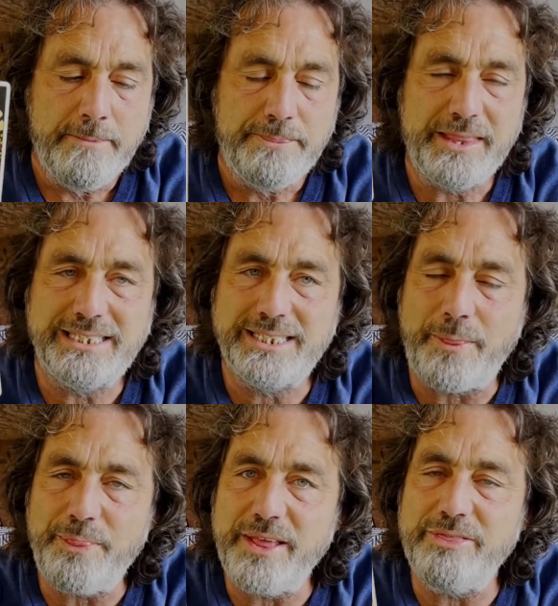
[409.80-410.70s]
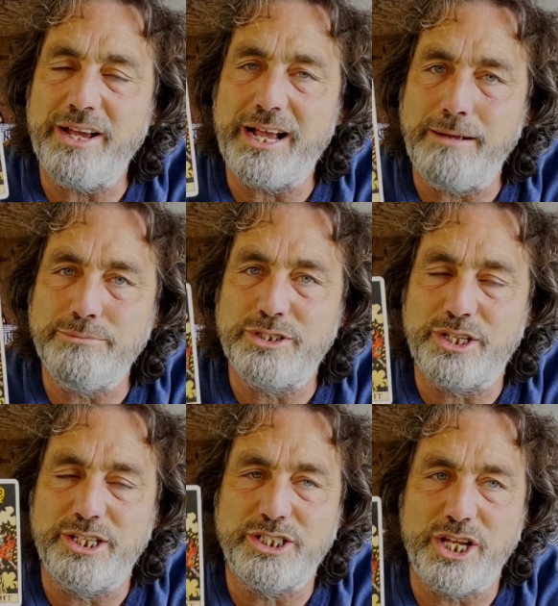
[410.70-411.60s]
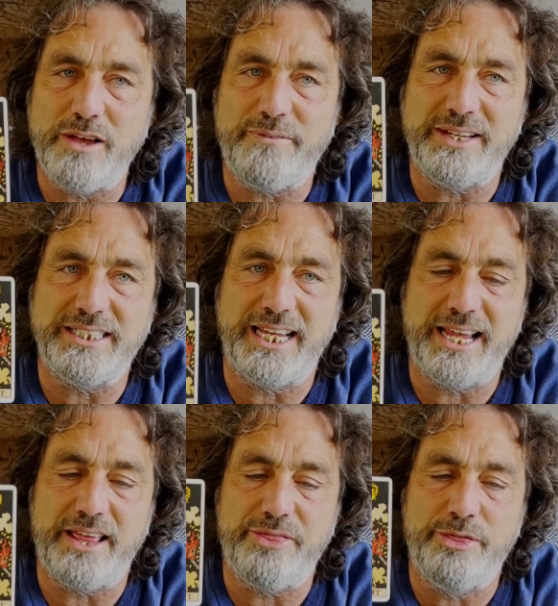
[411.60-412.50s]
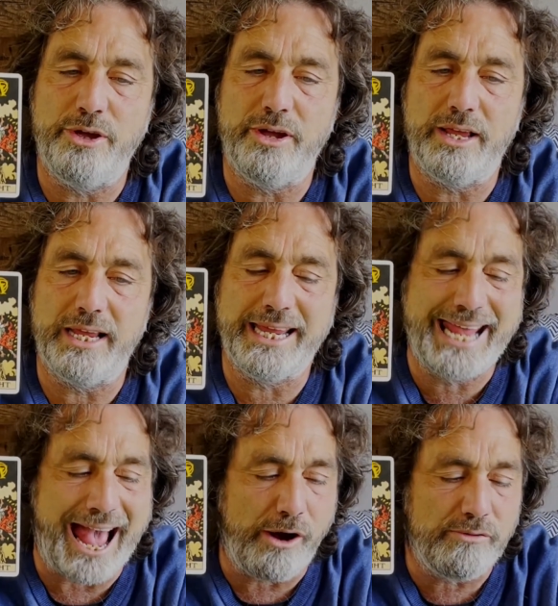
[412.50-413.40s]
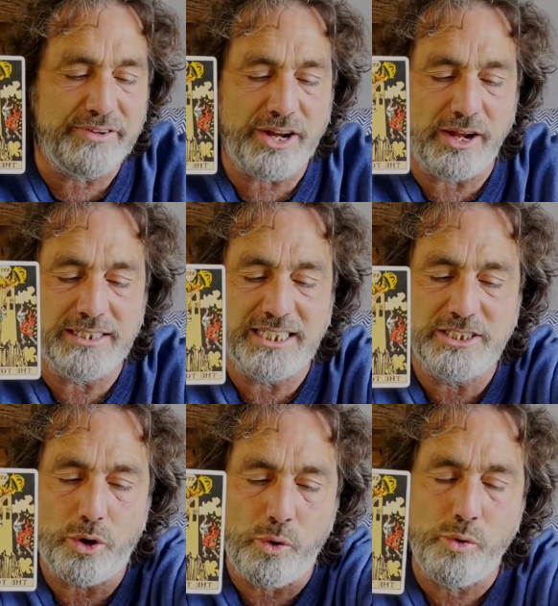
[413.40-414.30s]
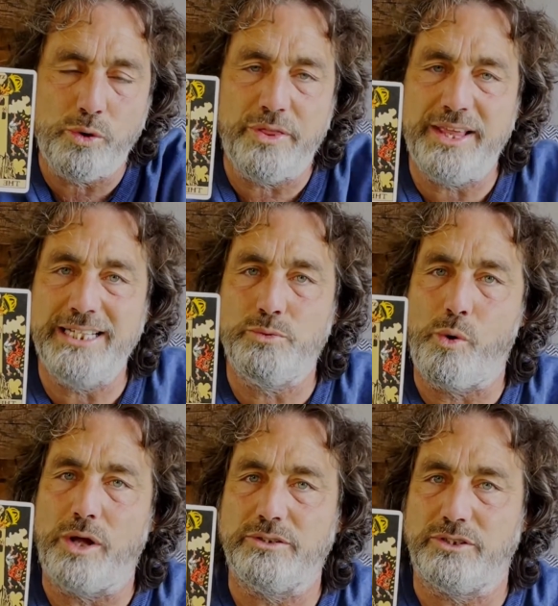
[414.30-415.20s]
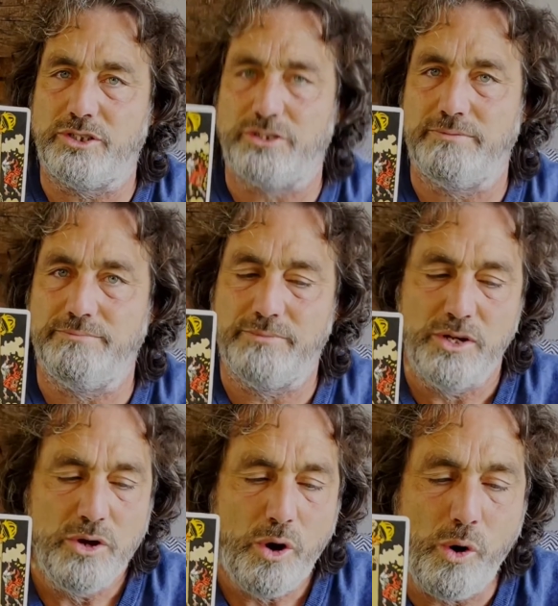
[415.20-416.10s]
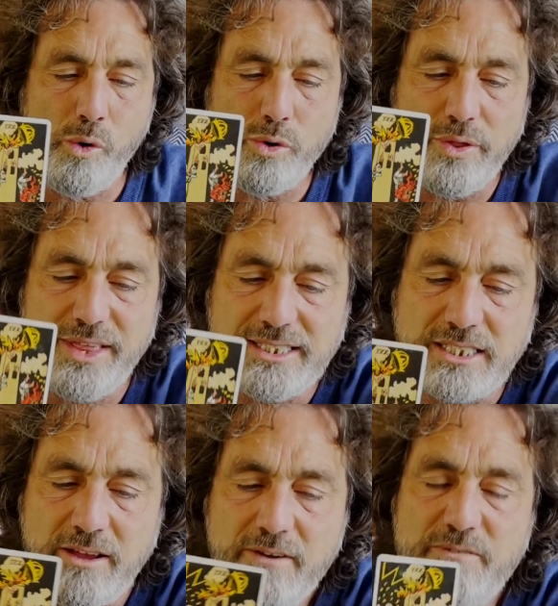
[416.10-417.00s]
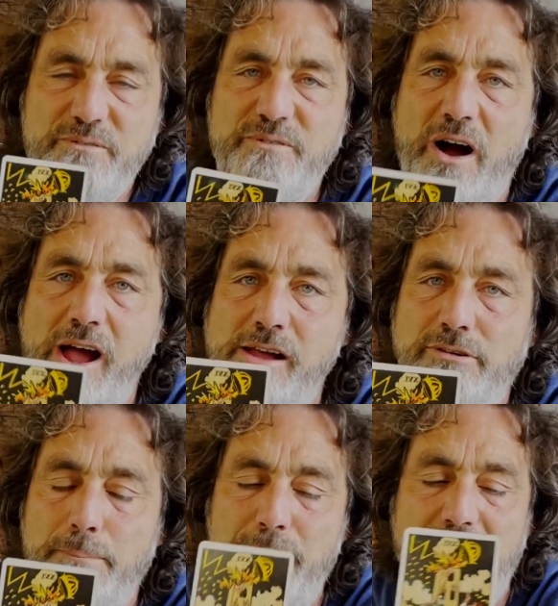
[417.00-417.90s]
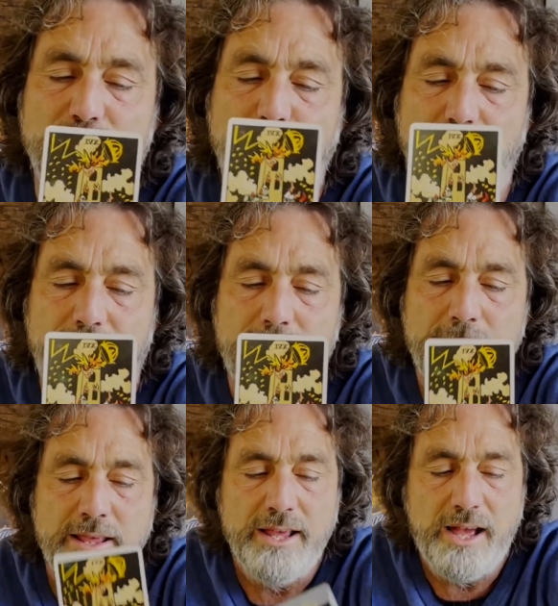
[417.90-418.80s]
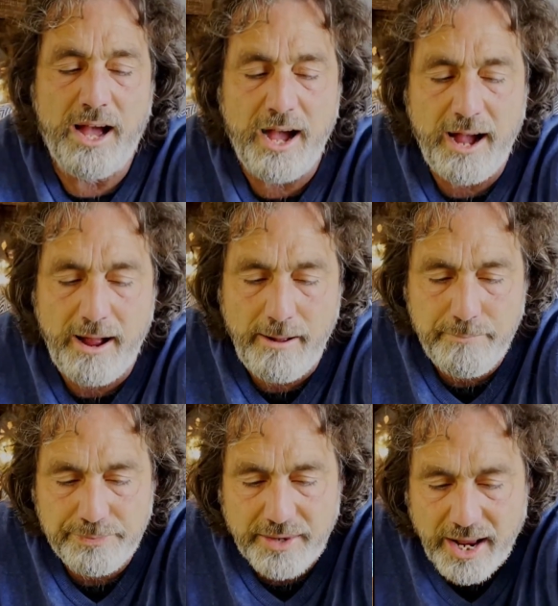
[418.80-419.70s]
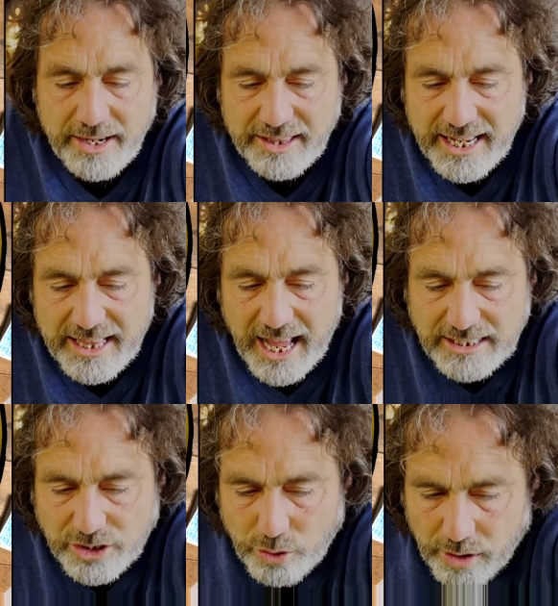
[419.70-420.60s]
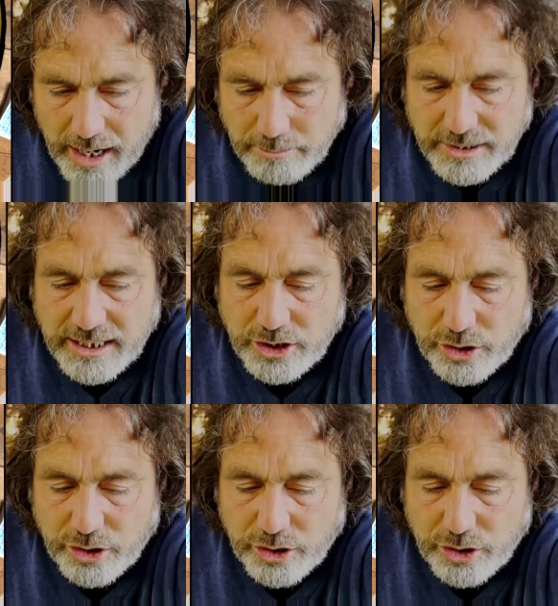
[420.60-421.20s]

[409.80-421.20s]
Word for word: there's something that comes to the surface here that galvanizes all of these wands, all of this fire and passion. Um, and I think that sort of comes into